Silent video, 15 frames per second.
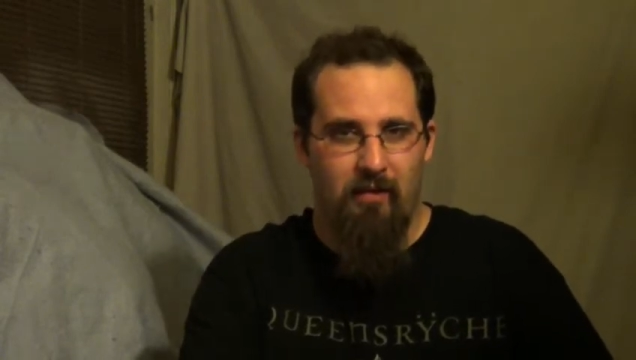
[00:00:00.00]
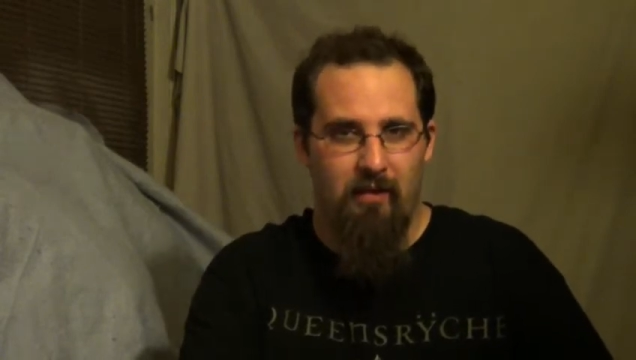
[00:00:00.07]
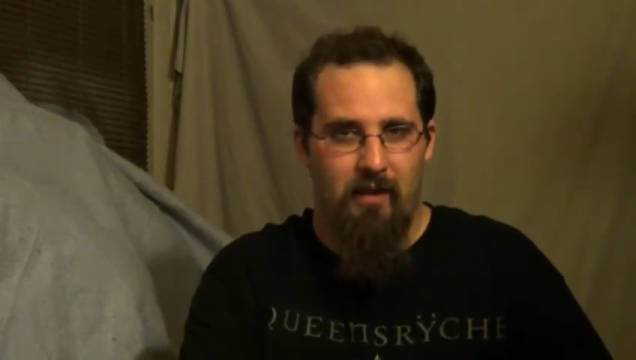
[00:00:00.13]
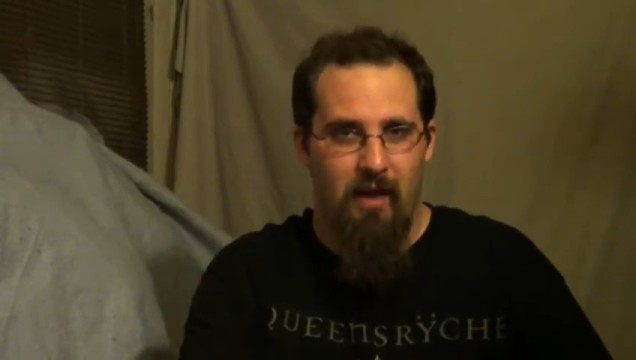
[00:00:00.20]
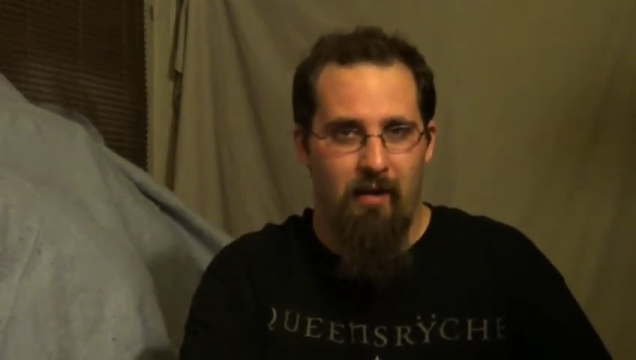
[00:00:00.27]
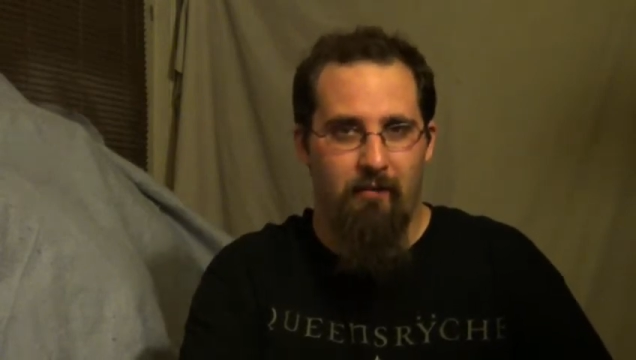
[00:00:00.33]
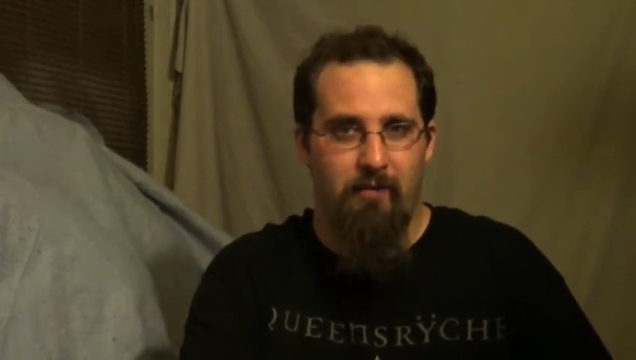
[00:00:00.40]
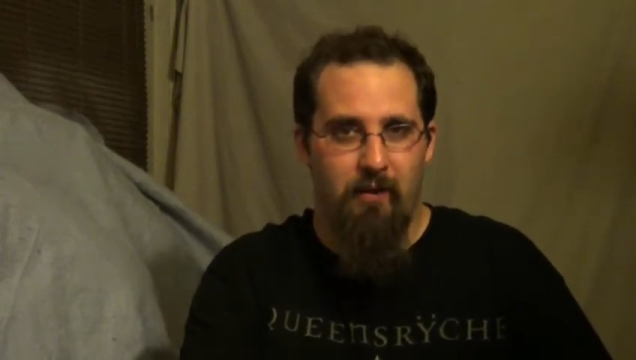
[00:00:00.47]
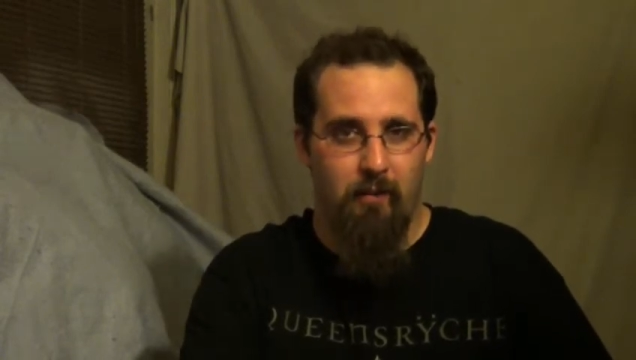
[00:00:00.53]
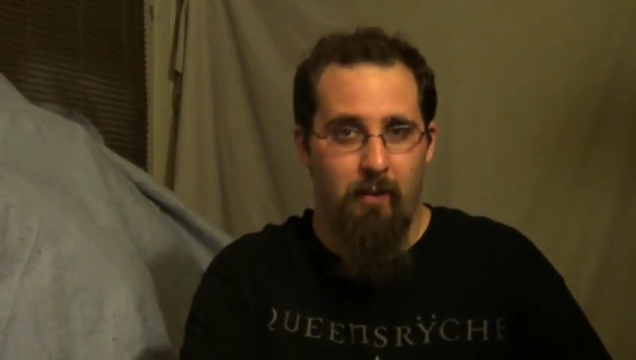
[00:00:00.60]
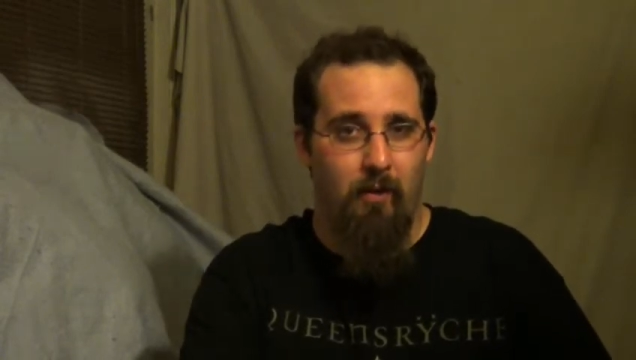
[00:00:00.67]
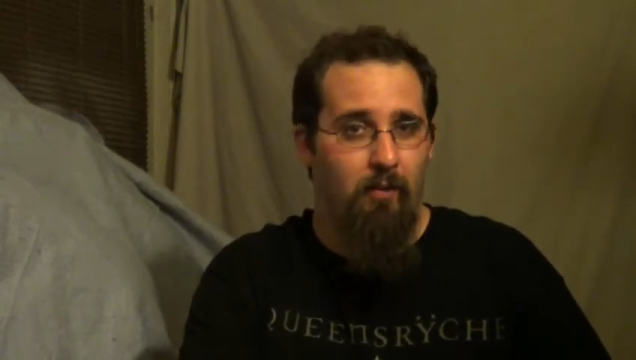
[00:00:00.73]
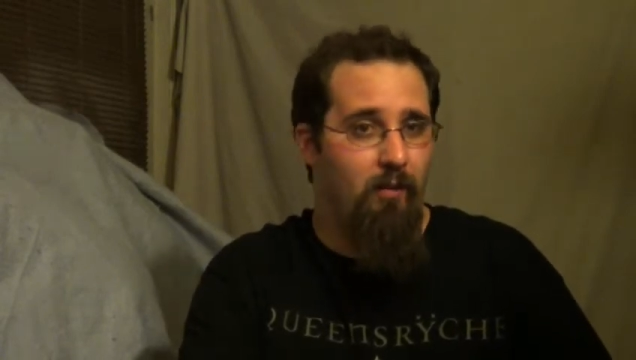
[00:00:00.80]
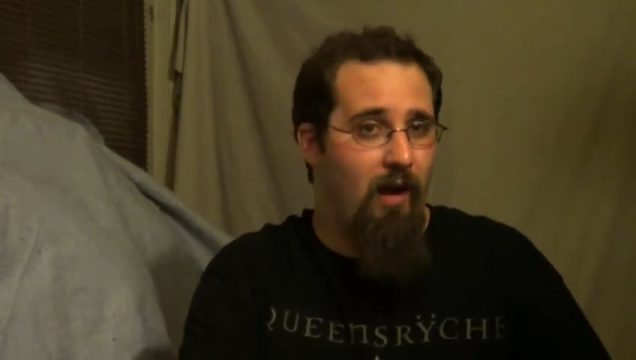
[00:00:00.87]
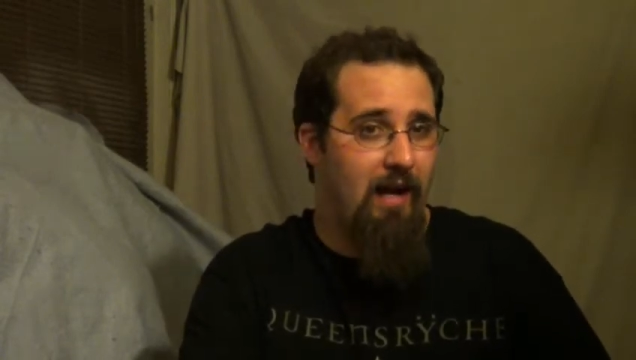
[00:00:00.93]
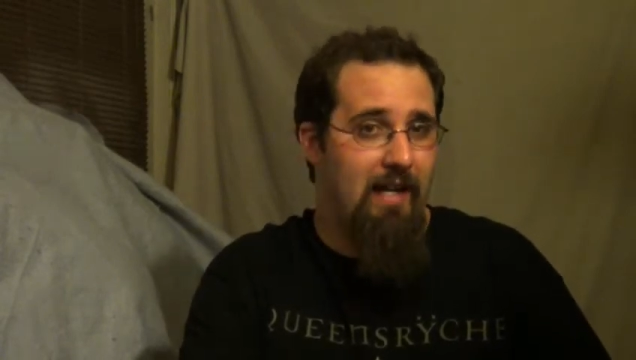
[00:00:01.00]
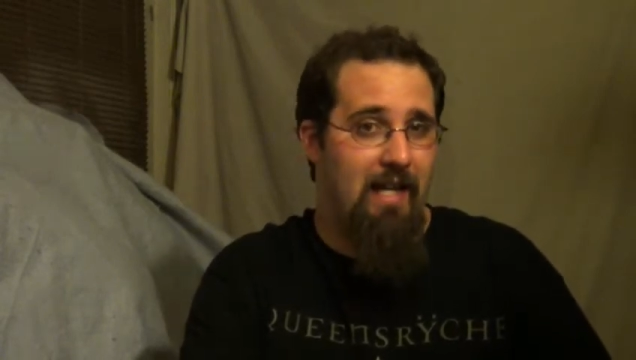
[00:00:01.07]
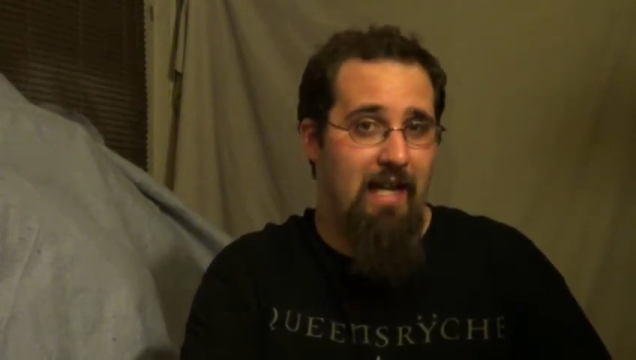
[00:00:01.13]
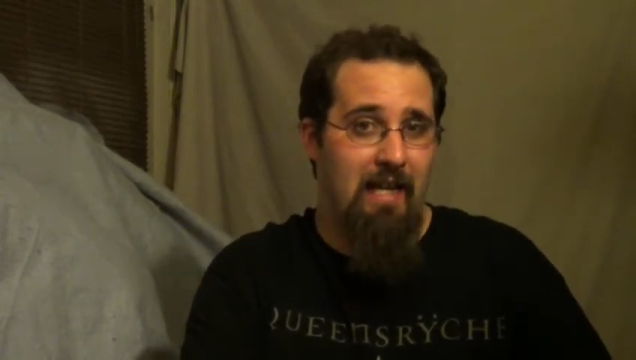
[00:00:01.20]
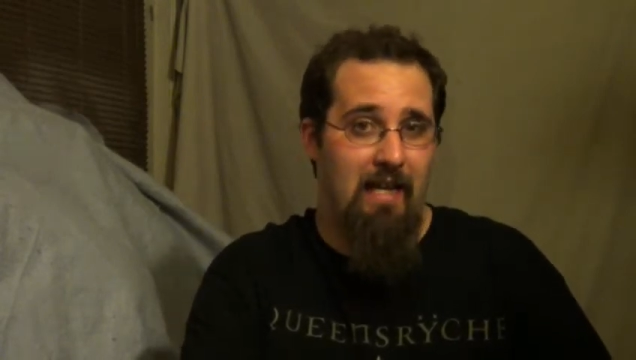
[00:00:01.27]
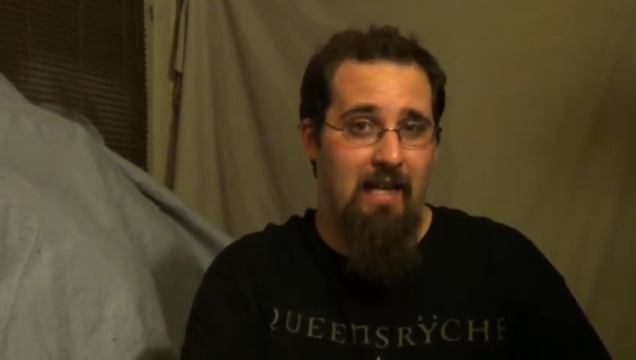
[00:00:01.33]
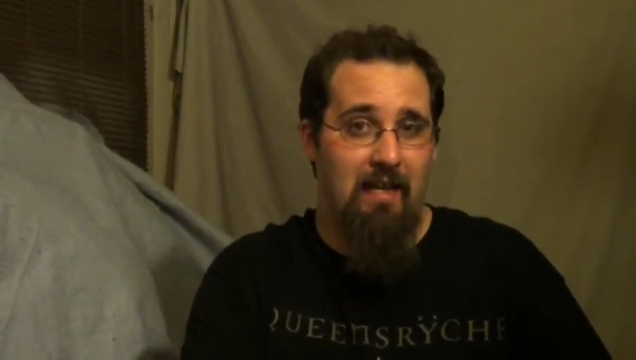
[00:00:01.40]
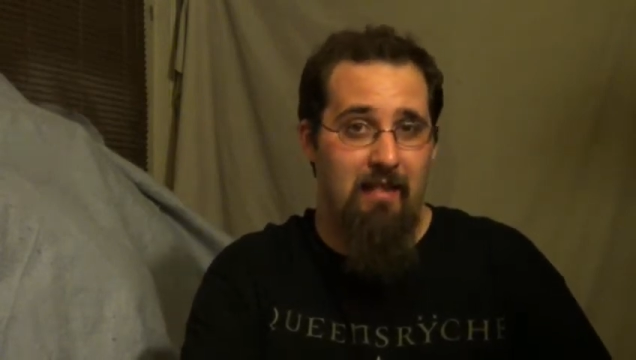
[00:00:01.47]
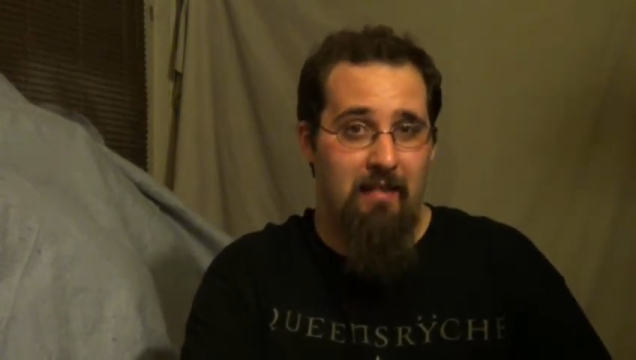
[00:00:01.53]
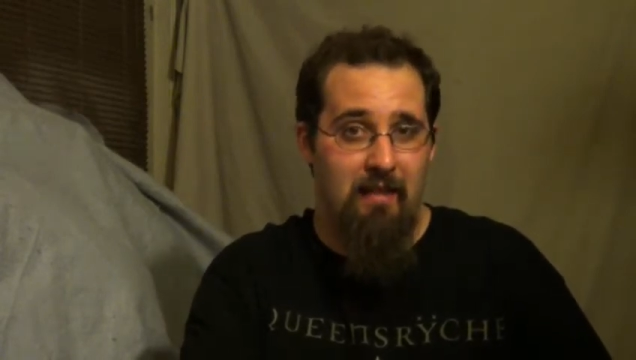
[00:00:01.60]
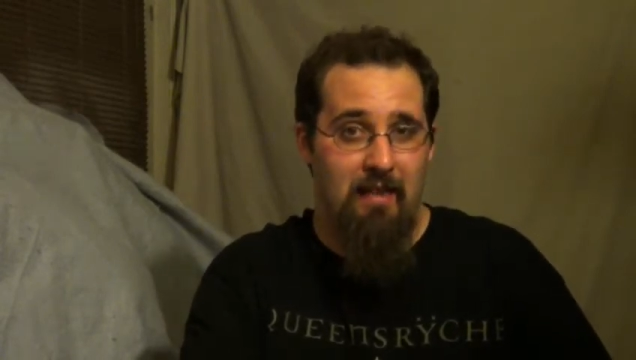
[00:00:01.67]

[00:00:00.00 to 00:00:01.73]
comfortable writing in